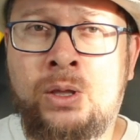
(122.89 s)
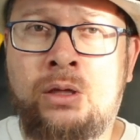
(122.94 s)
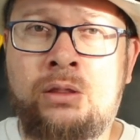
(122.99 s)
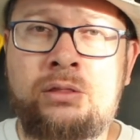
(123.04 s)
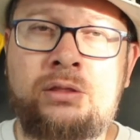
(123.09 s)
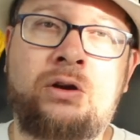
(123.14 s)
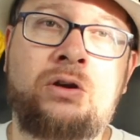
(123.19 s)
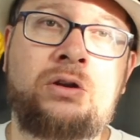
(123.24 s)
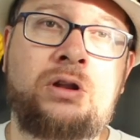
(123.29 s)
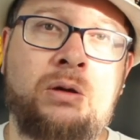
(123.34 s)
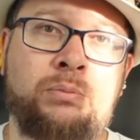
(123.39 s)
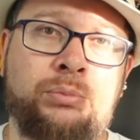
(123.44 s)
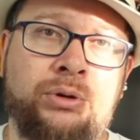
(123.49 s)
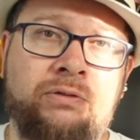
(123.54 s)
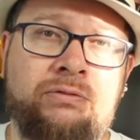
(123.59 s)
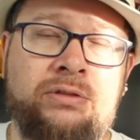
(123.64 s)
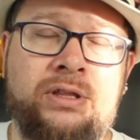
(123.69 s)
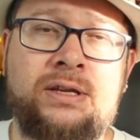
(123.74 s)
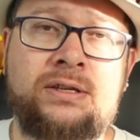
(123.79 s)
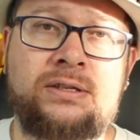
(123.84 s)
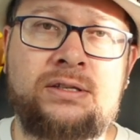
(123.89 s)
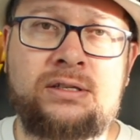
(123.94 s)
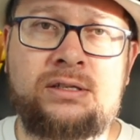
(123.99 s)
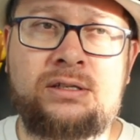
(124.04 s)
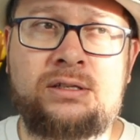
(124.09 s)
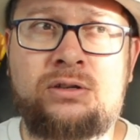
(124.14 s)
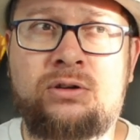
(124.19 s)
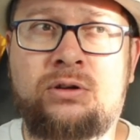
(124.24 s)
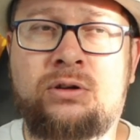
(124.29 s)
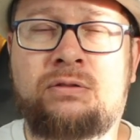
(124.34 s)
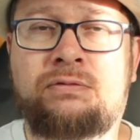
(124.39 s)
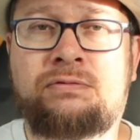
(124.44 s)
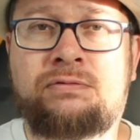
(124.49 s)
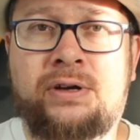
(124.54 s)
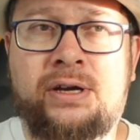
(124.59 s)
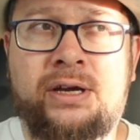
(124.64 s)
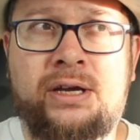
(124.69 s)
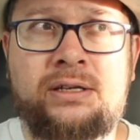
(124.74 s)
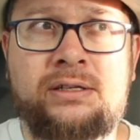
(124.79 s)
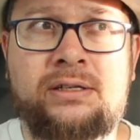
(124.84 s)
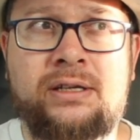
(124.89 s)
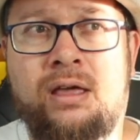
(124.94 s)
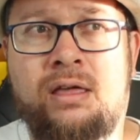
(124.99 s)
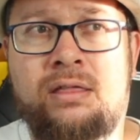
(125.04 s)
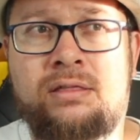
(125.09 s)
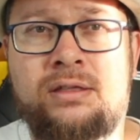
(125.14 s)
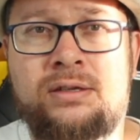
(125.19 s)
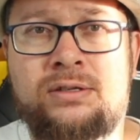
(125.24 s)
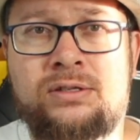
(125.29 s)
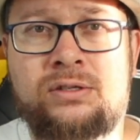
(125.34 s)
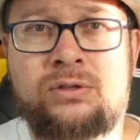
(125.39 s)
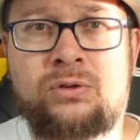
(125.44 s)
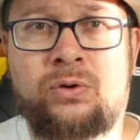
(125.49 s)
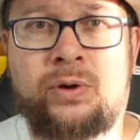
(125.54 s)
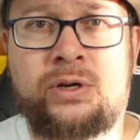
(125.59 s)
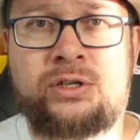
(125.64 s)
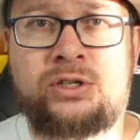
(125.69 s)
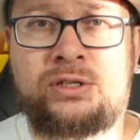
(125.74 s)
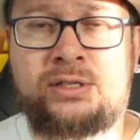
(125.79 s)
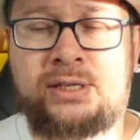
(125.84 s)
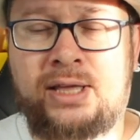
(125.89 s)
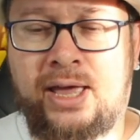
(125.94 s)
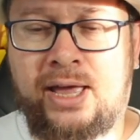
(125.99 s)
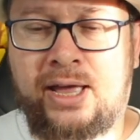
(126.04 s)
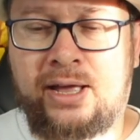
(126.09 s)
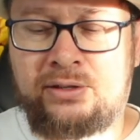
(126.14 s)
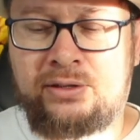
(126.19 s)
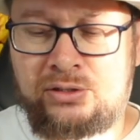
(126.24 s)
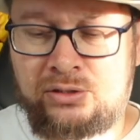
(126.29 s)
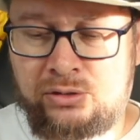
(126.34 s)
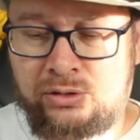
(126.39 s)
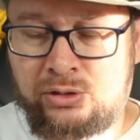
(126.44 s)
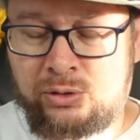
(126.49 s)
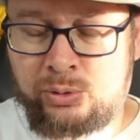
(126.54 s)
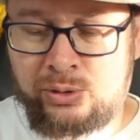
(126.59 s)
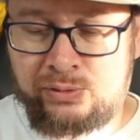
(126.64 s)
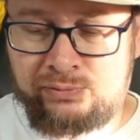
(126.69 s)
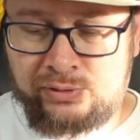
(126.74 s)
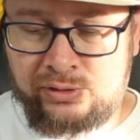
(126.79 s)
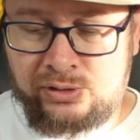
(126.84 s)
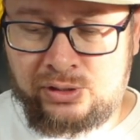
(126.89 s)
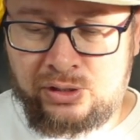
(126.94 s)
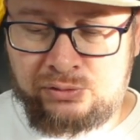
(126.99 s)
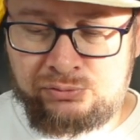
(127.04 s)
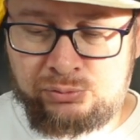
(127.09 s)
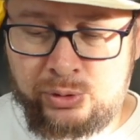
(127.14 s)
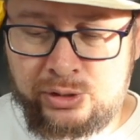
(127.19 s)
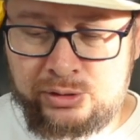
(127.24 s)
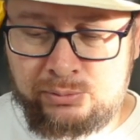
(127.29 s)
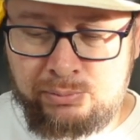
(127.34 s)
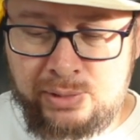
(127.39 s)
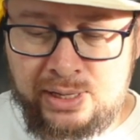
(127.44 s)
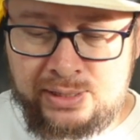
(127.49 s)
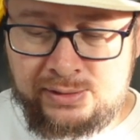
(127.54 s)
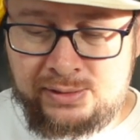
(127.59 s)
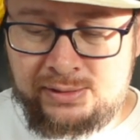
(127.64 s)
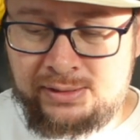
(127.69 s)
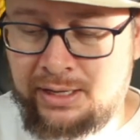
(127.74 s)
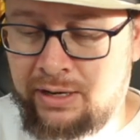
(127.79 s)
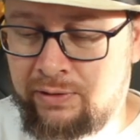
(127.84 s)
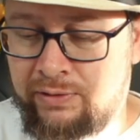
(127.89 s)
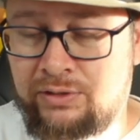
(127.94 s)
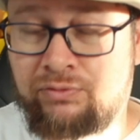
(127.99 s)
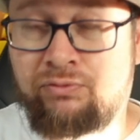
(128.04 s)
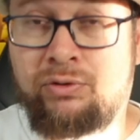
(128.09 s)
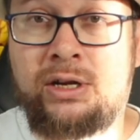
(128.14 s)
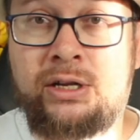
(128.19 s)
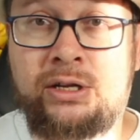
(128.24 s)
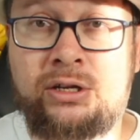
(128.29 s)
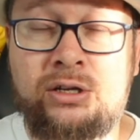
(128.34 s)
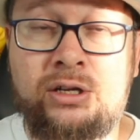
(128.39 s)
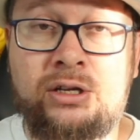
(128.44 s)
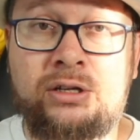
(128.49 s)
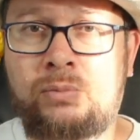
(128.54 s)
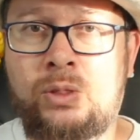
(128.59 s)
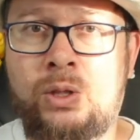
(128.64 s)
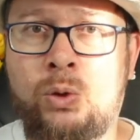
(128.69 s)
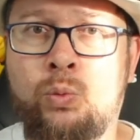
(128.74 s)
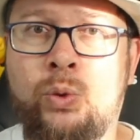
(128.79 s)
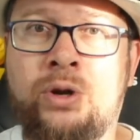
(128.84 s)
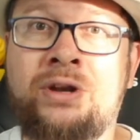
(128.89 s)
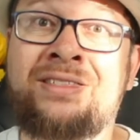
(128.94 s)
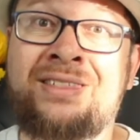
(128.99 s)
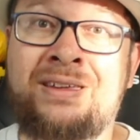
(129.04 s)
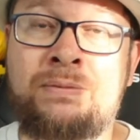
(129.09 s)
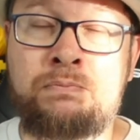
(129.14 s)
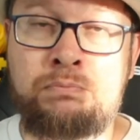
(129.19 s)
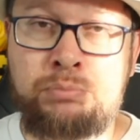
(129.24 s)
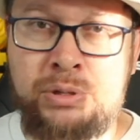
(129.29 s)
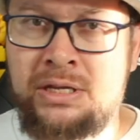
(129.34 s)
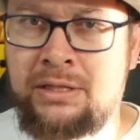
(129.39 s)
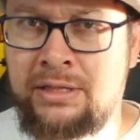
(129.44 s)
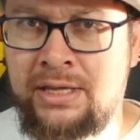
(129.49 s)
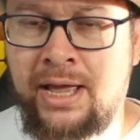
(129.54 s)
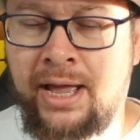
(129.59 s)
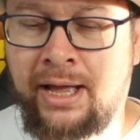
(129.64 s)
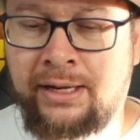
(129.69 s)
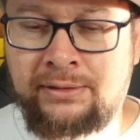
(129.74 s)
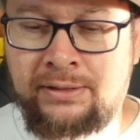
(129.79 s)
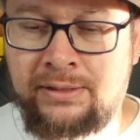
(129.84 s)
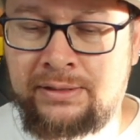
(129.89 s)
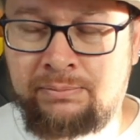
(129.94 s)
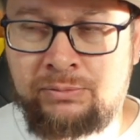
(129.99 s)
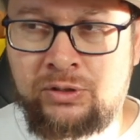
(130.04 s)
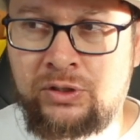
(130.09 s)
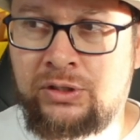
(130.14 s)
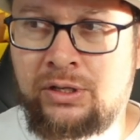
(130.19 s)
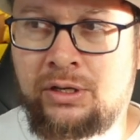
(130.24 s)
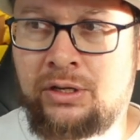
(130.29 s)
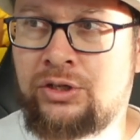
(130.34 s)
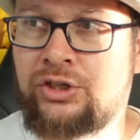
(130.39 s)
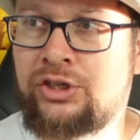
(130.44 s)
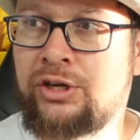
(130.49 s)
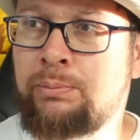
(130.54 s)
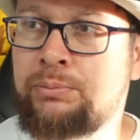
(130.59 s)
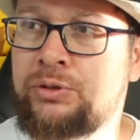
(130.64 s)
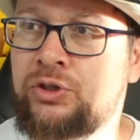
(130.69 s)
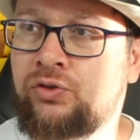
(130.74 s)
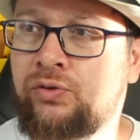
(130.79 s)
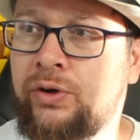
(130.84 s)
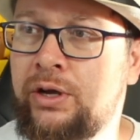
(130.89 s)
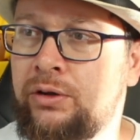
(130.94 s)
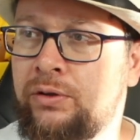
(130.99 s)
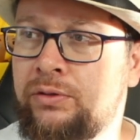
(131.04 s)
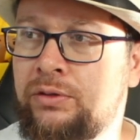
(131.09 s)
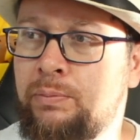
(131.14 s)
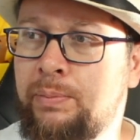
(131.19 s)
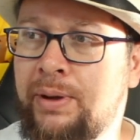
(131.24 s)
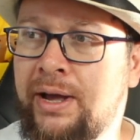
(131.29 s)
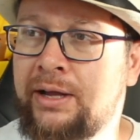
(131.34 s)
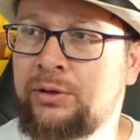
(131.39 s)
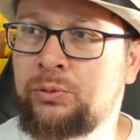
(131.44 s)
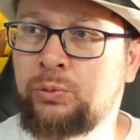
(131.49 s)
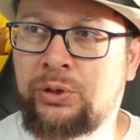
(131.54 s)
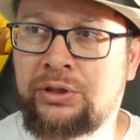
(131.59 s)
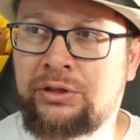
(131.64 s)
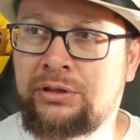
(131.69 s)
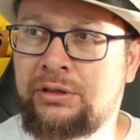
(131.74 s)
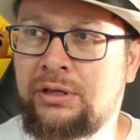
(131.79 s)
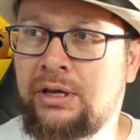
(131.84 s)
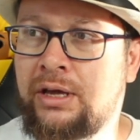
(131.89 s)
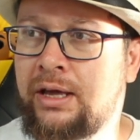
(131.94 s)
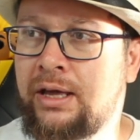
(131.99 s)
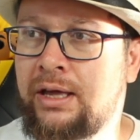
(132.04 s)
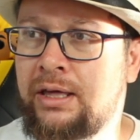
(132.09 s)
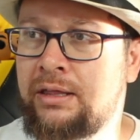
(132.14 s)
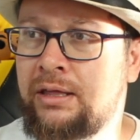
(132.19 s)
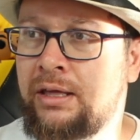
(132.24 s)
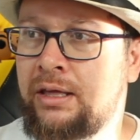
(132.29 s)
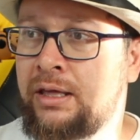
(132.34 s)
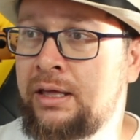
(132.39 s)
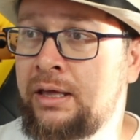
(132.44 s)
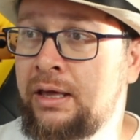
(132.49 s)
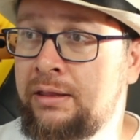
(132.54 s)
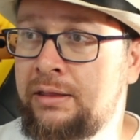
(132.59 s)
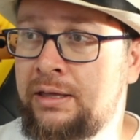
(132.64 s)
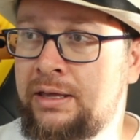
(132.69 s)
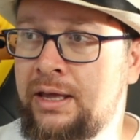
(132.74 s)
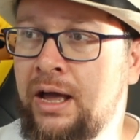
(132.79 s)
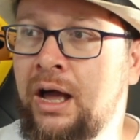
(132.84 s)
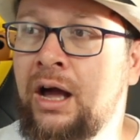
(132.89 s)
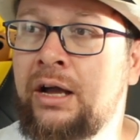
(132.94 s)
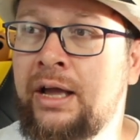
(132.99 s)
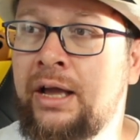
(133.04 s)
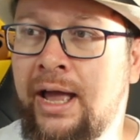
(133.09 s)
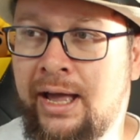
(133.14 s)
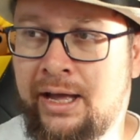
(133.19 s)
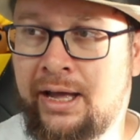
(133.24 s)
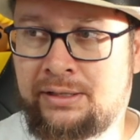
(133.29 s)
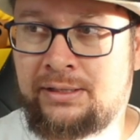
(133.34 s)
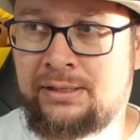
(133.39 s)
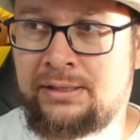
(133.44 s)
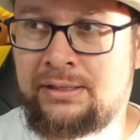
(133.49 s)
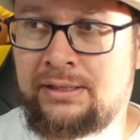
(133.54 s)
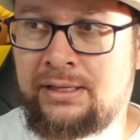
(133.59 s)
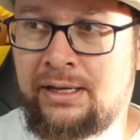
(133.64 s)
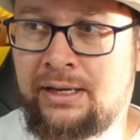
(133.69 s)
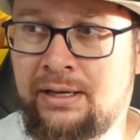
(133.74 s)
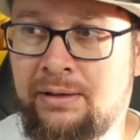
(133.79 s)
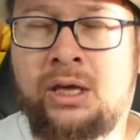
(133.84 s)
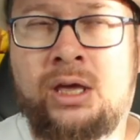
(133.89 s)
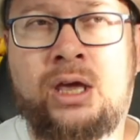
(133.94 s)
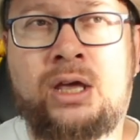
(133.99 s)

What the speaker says: There are a number of things you're going to find that this story just adds to the quiver of what makes a series really good. One of them being the actors. I'm just going to jump straight on the bat with the young actors here.